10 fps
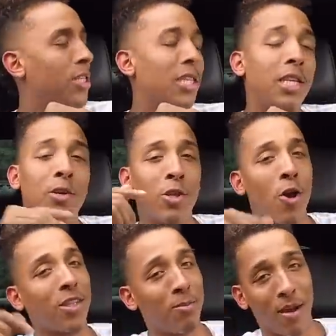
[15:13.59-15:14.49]
She still
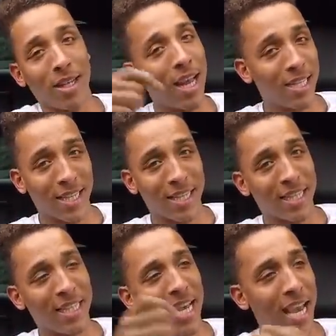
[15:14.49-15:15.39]
talks about that to
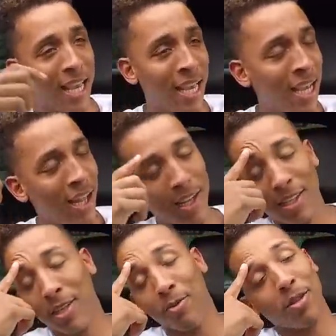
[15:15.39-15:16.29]
this day.
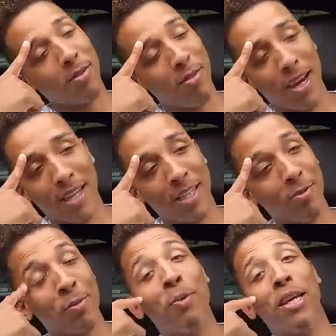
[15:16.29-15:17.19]
She was bad. She
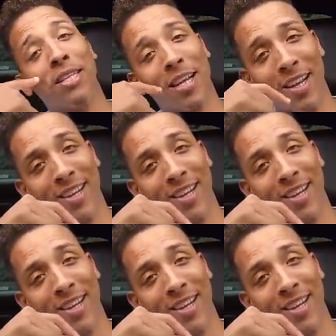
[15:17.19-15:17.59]
was pissed.